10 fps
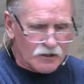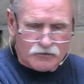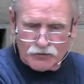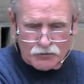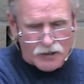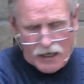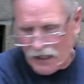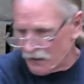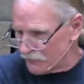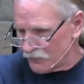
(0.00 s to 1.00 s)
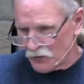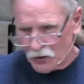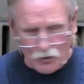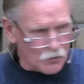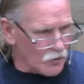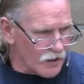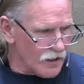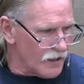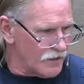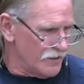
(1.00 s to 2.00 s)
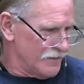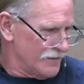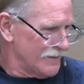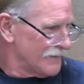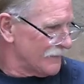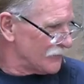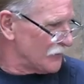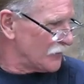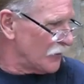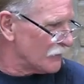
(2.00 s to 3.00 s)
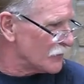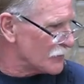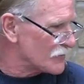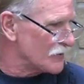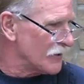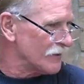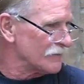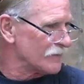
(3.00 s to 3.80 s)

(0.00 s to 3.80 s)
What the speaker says: you have no way to cover your sin.